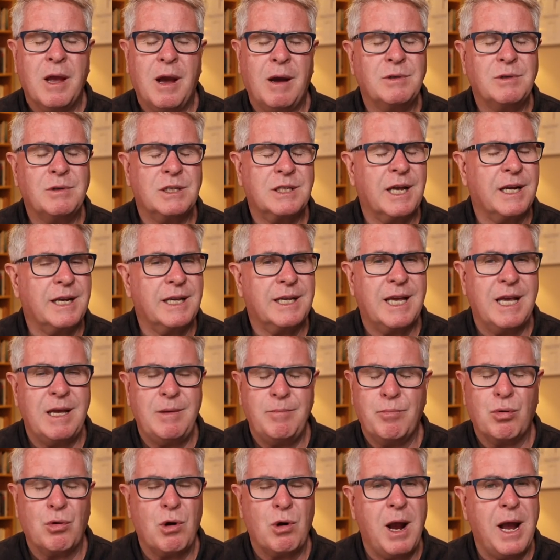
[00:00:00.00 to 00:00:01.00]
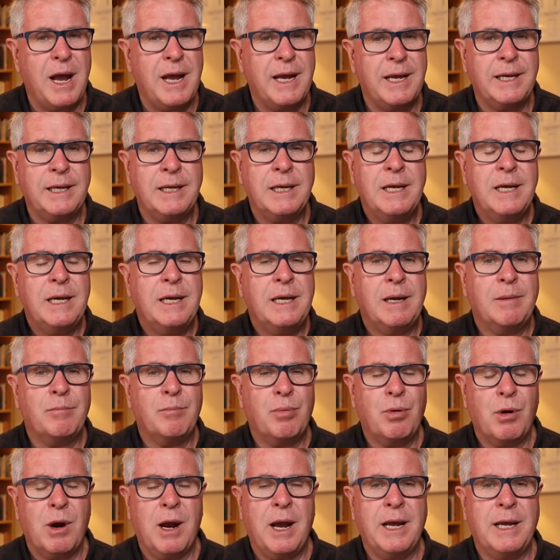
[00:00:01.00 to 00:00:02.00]
I'm just going to keep praying
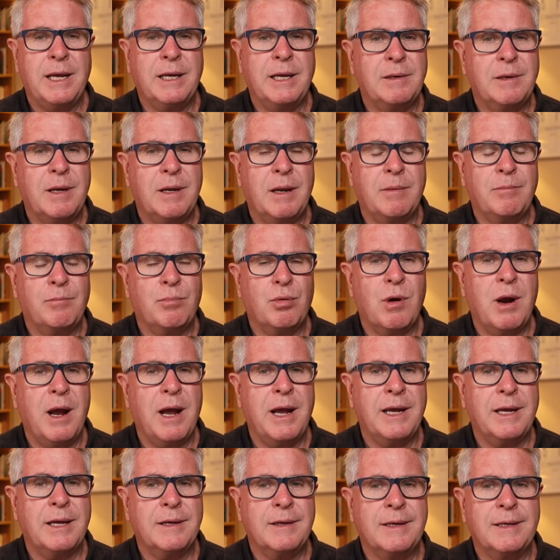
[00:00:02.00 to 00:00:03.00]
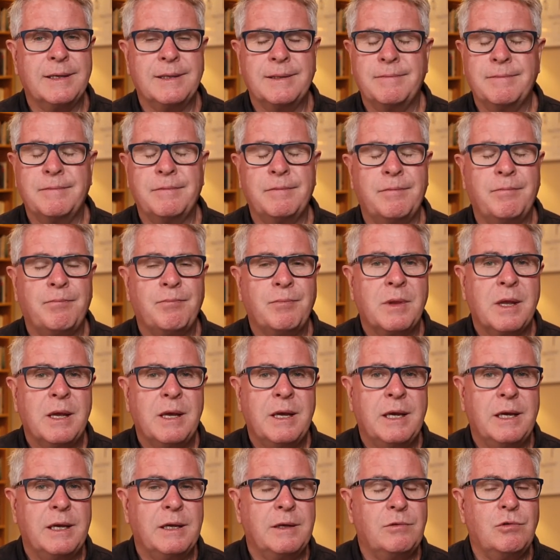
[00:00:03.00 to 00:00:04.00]
and praying and praying,
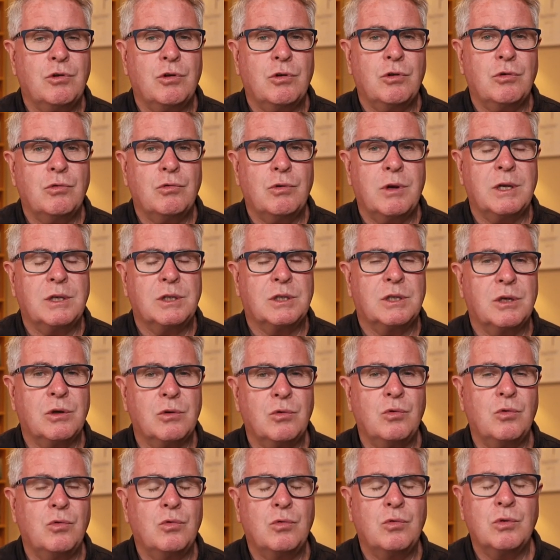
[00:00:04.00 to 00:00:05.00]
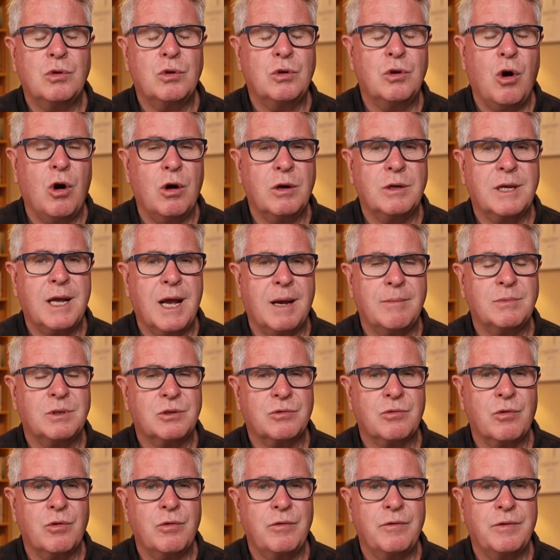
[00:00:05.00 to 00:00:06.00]
until God
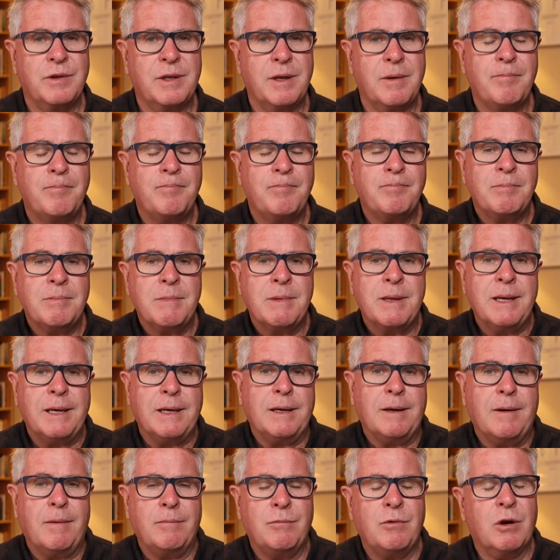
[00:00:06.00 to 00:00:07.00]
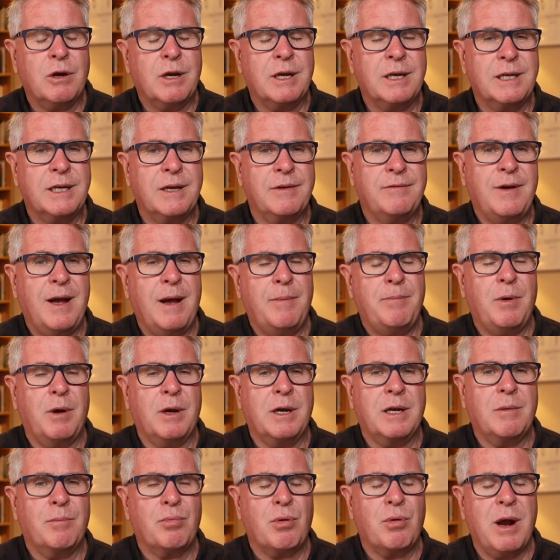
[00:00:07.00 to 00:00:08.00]
comes through for them. I'm not going to give up.
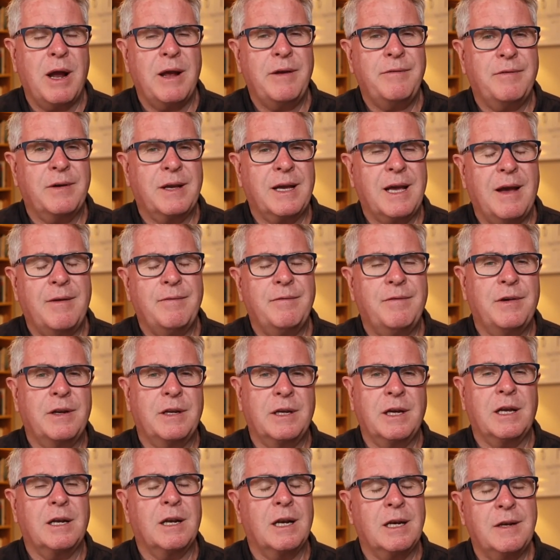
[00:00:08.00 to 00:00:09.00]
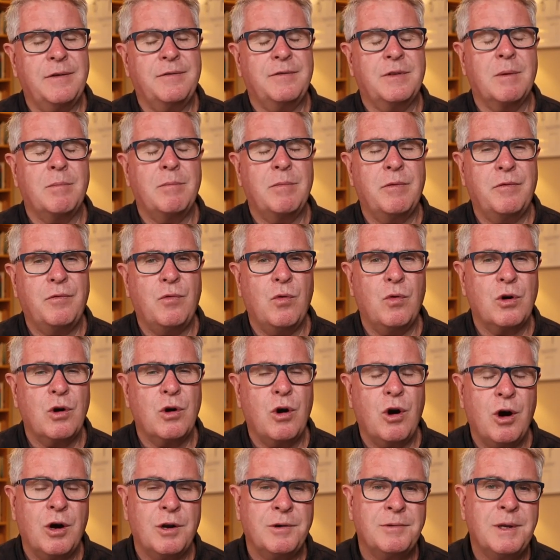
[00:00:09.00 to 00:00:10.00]
I'm going to pray for comfort. I'm going to lift them before
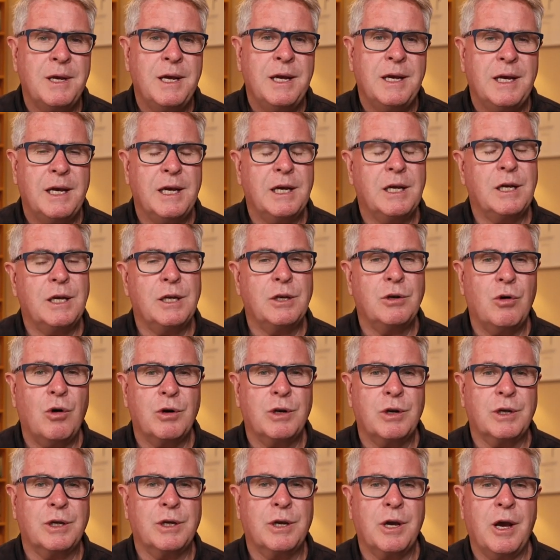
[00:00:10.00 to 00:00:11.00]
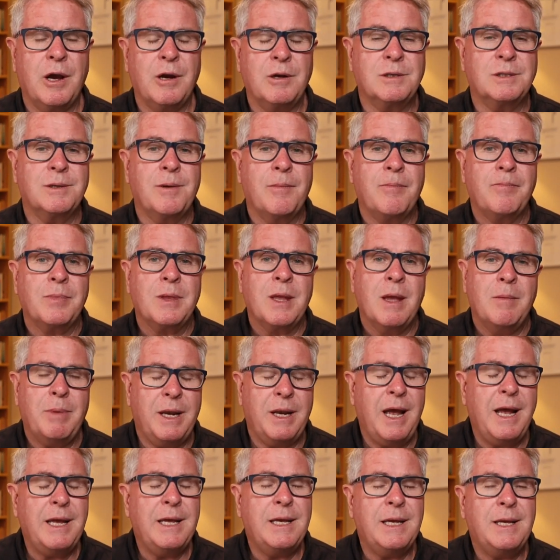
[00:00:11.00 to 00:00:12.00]
God, and on it goes.
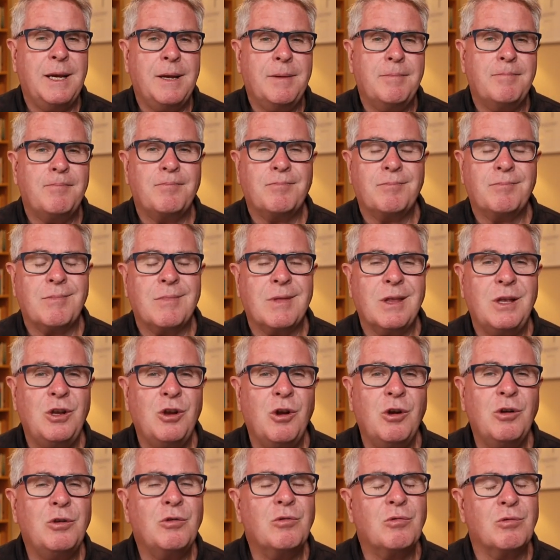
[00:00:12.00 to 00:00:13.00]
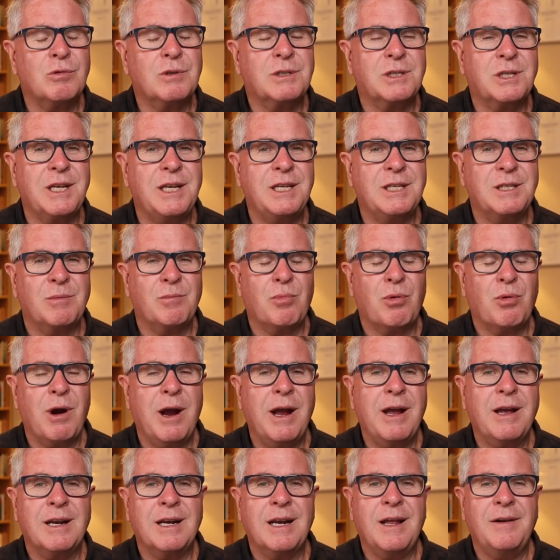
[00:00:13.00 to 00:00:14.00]
But hey, you're a seasoned
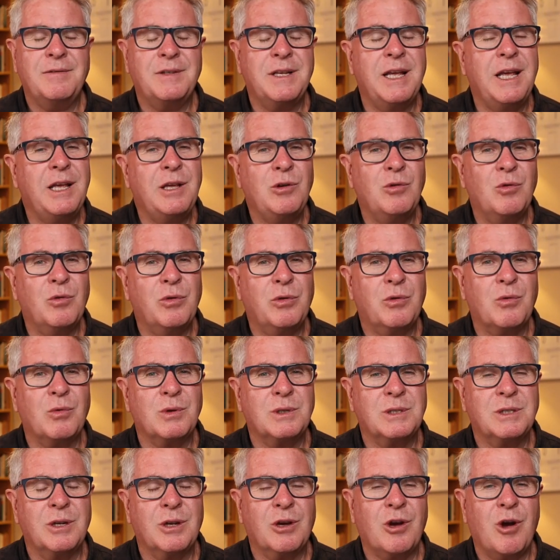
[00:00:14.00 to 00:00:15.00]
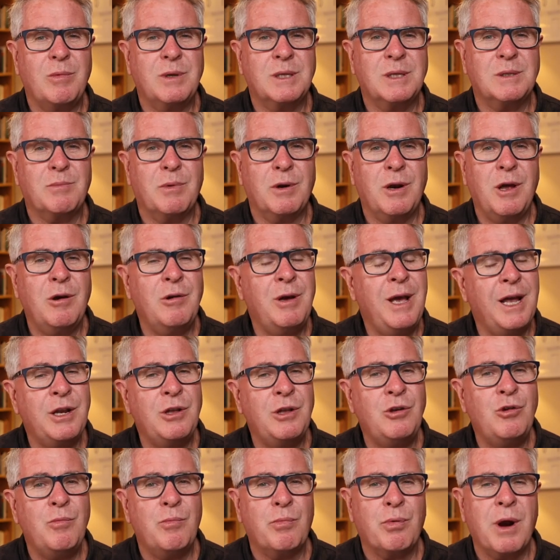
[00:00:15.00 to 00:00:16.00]
prayer. I'd love to hear your thoughts in the comments below. How
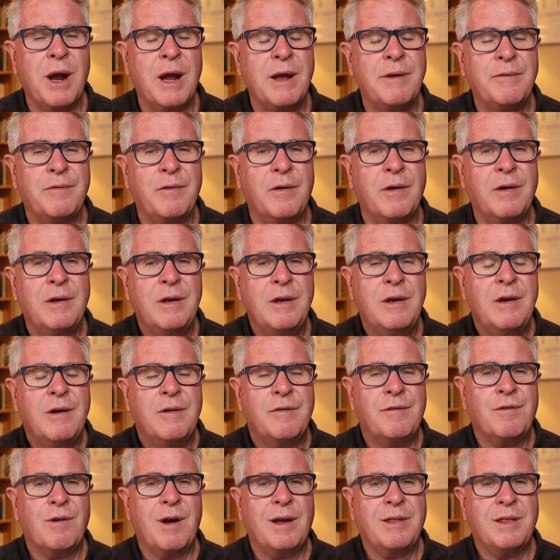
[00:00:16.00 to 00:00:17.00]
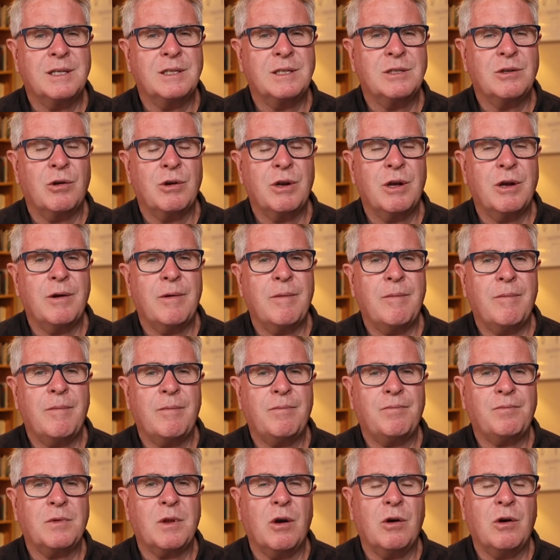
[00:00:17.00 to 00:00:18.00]
do you pray for others on
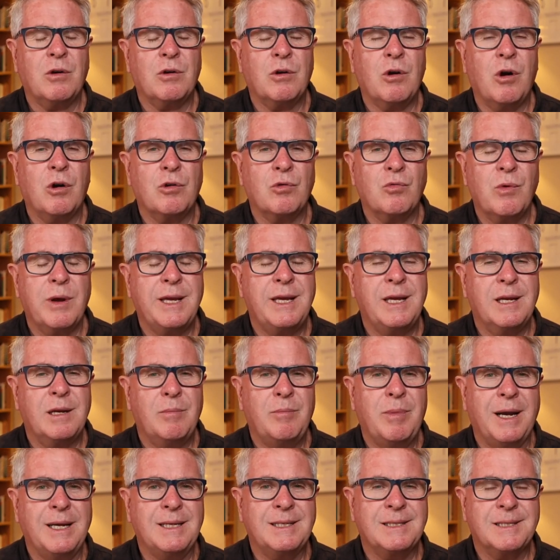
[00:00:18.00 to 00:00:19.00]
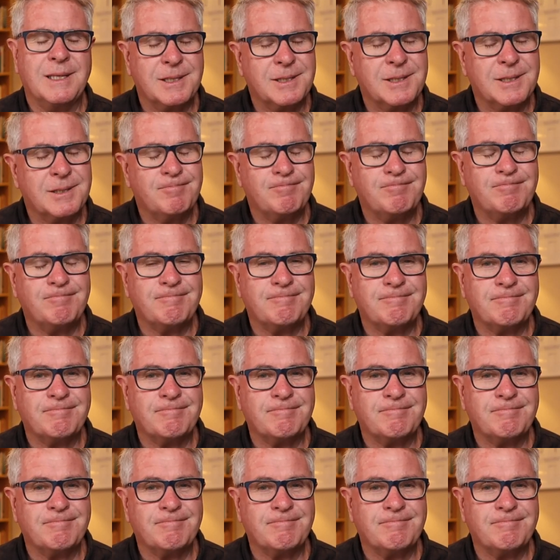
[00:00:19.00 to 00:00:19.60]
a regular basis?